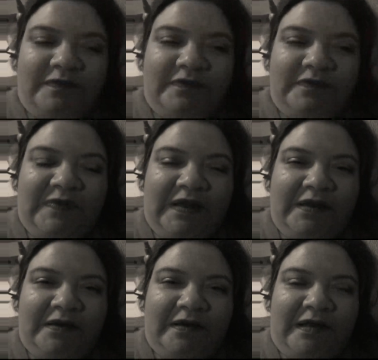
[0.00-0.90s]

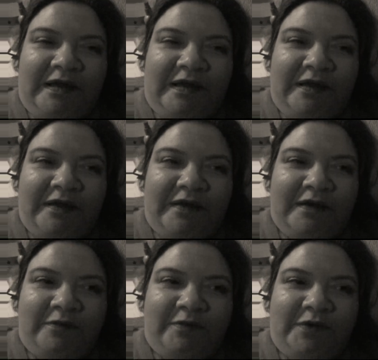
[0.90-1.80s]
then I
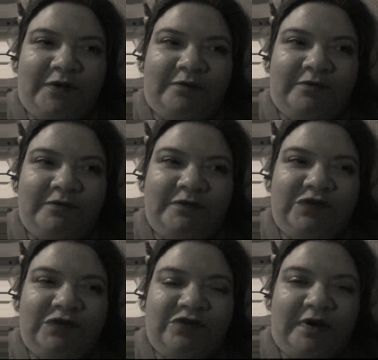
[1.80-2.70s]
will
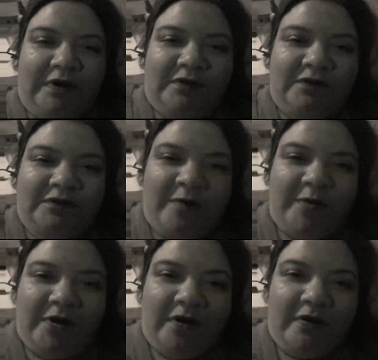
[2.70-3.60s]
try to scrub
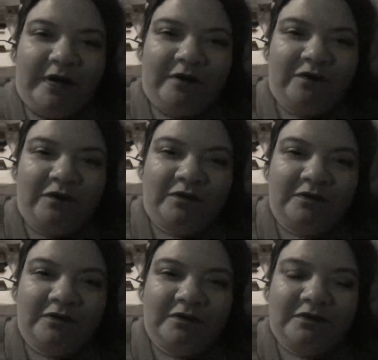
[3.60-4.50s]
it all off
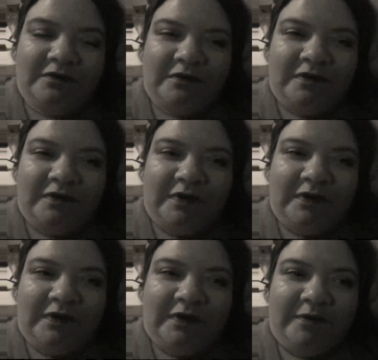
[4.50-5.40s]

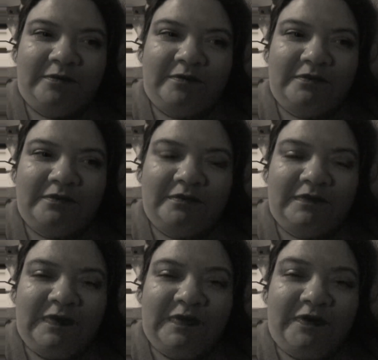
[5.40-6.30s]
um,
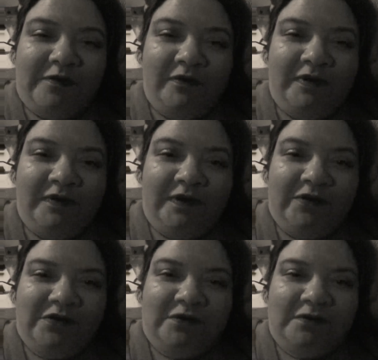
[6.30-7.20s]
and then go clean the
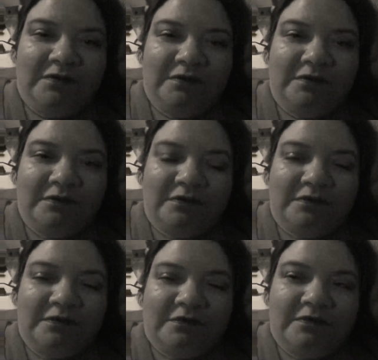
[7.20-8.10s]
kitchen
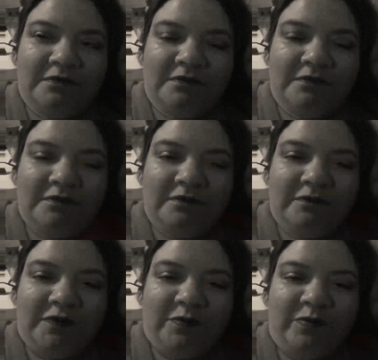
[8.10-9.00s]

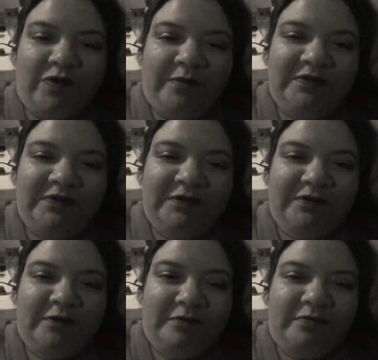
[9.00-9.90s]
with probably still
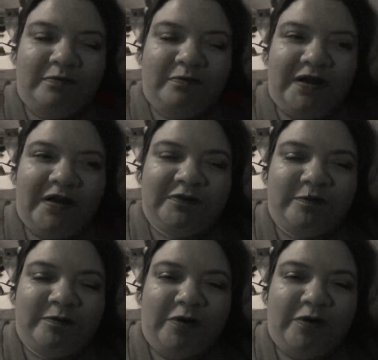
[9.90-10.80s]
some makeup
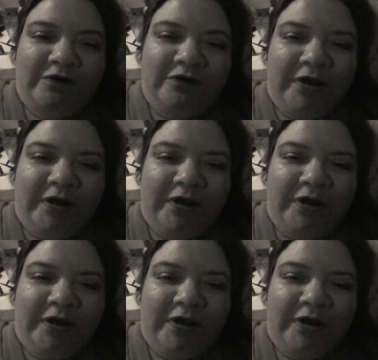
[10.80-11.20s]
smeared under my